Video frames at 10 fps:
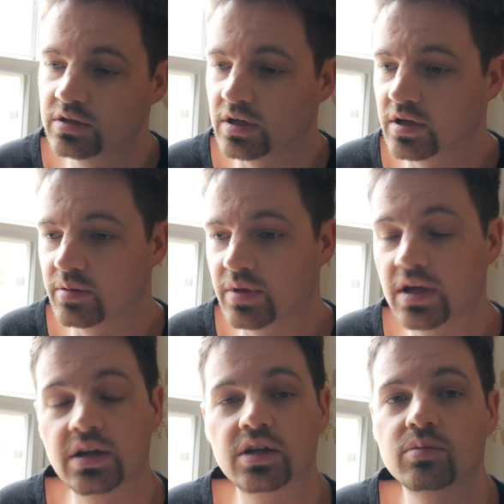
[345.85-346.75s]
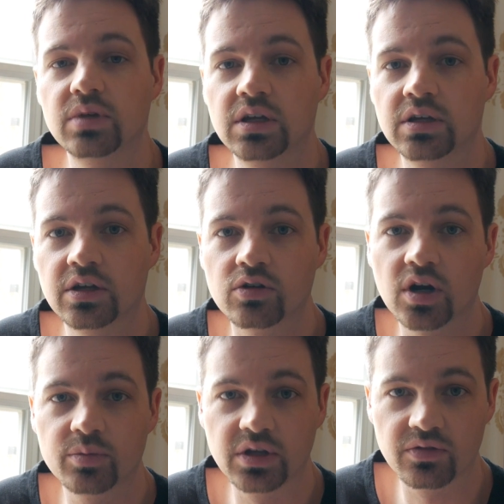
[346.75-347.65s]
And it can be
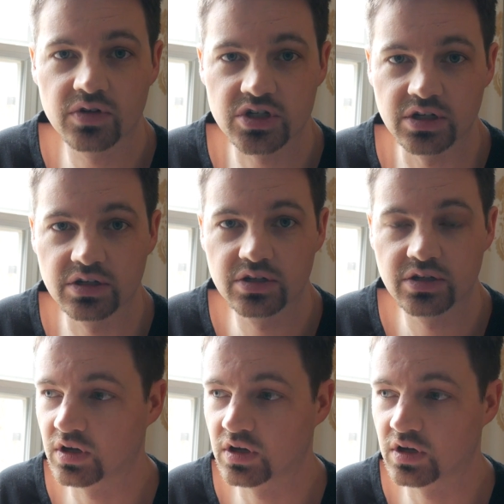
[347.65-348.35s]
incredibly efficient.